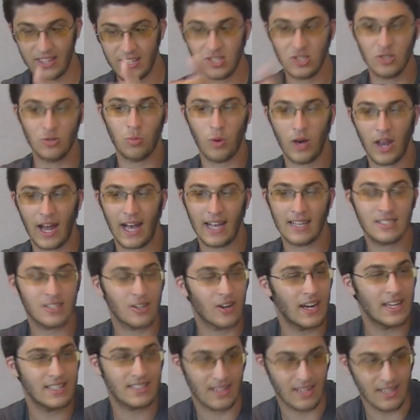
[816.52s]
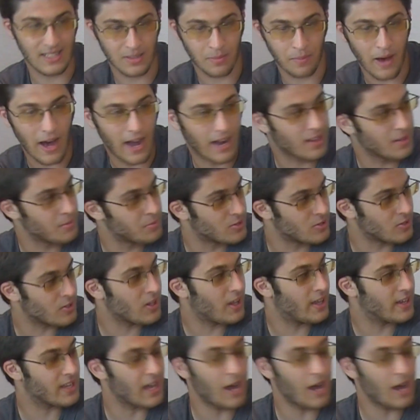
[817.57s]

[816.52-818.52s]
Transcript: this is what Oscar Isaac as Apocalypse looked like.